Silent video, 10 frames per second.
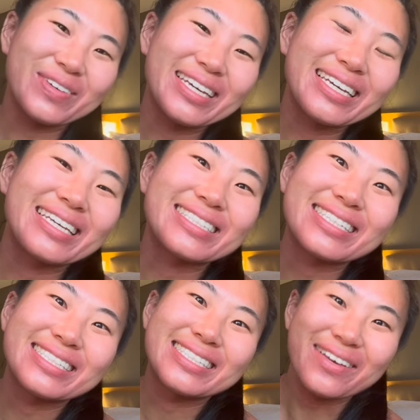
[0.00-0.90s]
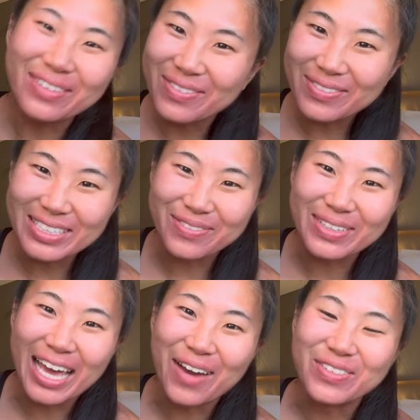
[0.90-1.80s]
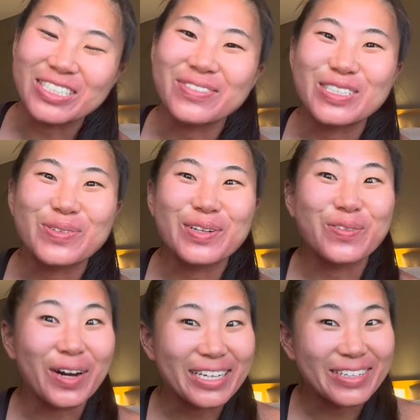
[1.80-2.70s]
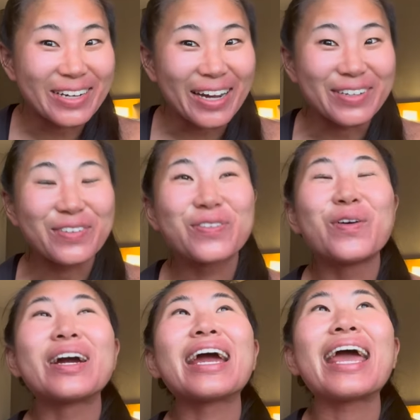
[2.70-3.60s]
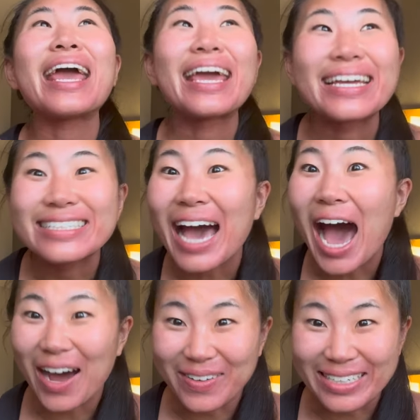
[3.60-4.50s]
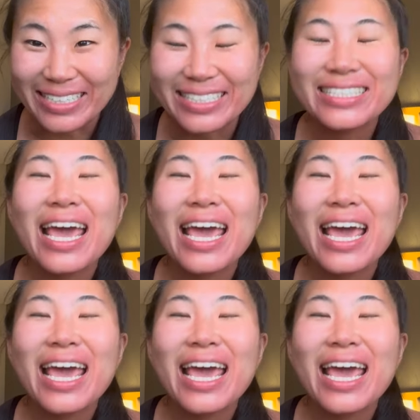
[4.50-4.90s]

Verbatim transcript: It is seven fifteen p m, which means we were walking around for eight hours.